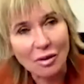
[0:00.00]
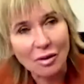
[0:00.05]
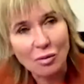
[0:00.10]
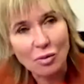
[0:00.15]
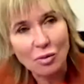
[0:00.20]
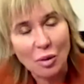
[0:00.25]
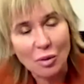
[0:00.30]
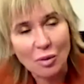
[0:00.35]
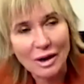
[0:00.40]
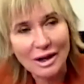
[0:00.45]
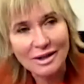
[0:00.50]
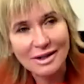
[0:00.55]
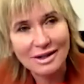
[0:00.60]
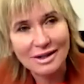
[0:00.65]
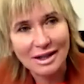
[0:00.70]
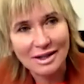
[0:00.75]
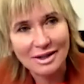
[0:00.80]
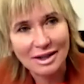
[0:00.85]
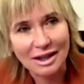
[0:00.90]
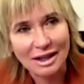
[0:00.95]
what we're
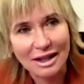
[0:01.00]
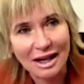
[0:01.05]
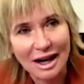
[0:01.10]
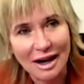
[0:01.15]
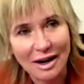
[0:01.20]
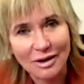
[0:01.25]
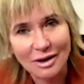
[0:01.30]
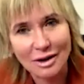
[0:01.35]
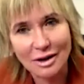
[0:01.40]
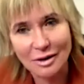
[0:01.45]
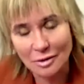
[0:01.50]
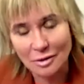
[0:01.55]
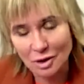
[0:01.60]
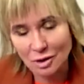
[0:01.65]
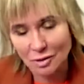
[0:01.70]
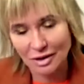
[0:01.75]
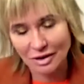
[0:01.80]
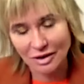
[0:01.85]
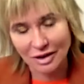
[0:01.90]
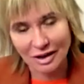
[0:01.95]
discussing now, the difference
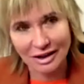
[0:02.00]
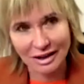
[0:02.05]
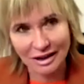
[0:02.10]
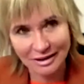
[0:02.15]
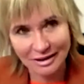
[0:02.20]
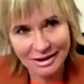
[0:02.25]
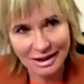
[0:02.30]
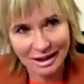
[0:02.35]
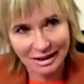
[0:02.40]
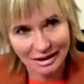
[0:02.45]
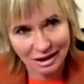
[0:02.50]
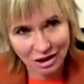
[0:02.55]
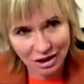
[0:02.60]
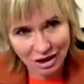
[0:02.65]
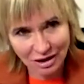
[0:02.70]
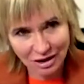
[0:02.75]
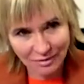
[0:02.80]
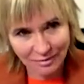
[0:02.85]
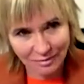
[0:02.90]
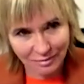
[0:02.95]
between thinking
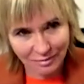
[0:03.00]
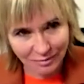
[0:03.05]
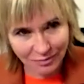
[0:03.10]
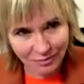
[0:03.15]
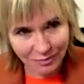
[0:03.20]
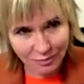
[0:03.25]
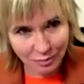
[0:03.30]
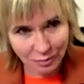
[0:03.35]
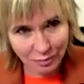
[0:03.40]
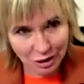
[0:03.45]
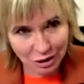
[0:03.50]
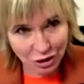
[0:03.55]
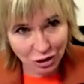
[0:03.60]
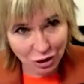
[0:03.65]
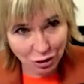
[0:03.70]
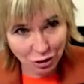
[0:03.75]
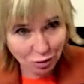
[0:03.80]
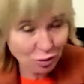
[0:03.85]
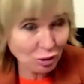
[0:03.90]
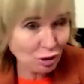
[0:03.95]
technician, which
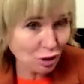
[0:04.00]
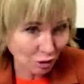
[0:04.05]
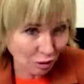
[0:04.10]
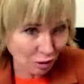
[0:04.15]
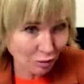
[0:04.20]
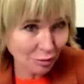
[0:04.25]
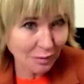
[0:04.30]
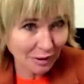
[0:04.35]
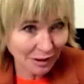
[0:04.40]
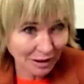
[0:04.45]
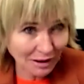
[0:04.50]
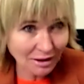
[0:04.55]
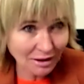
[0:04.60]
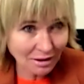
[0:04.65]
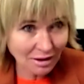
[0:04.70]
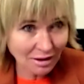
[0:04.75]
you could have been,